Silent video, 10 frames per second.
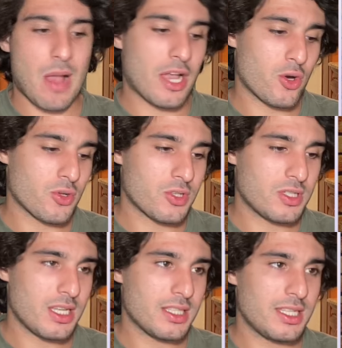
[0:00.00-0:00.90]
I could also
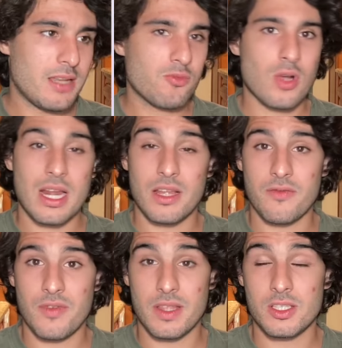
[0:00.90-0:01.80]
see a team trying to
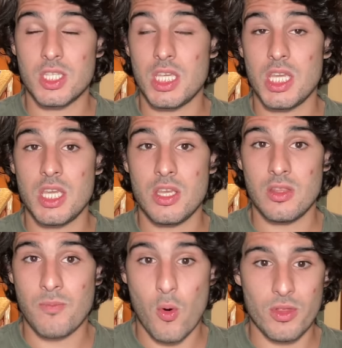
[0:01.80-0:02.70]
convince the
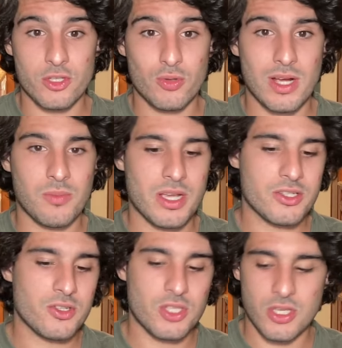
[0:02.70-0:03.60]
Portland
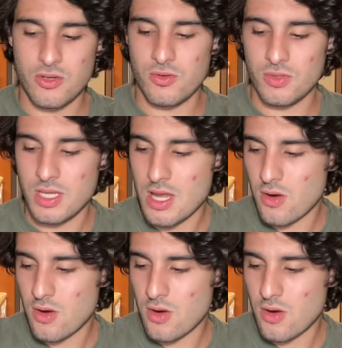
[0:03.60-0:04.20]
Trailblazers to use